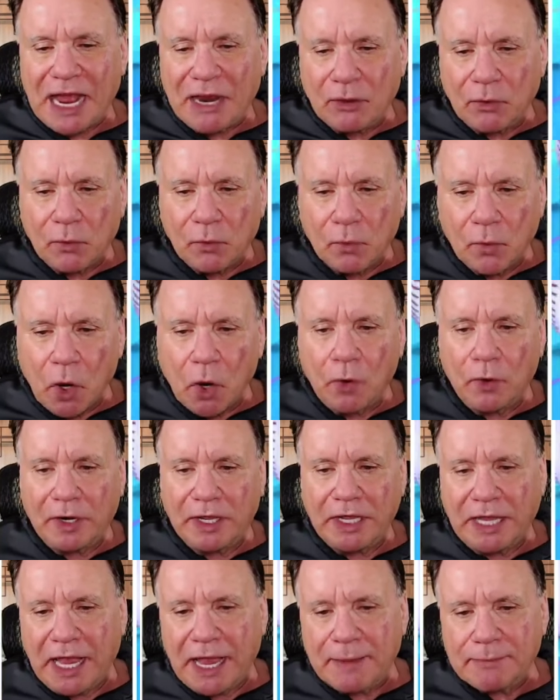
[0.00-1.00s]
on the road
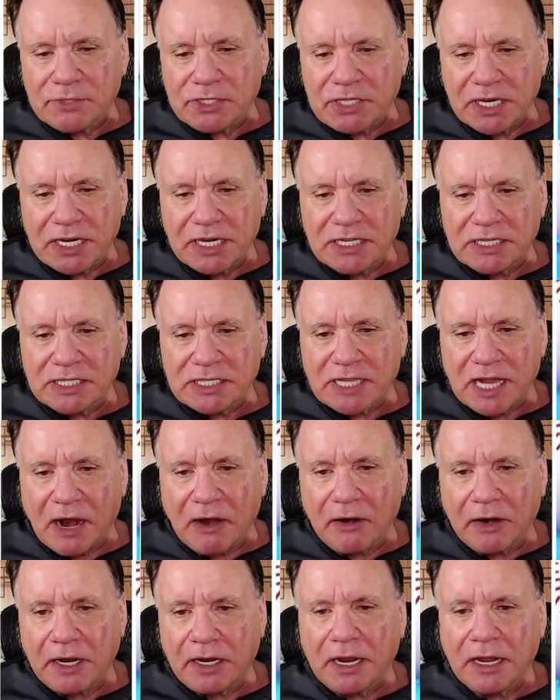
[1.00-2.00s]
in games that he's
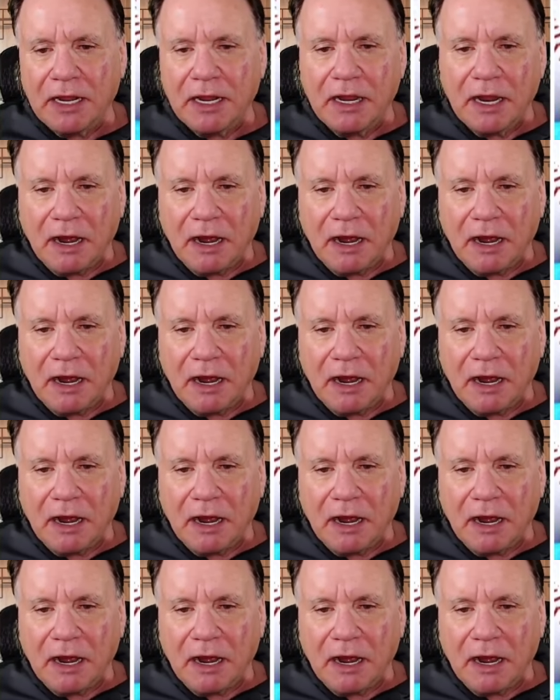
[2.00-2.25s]
started.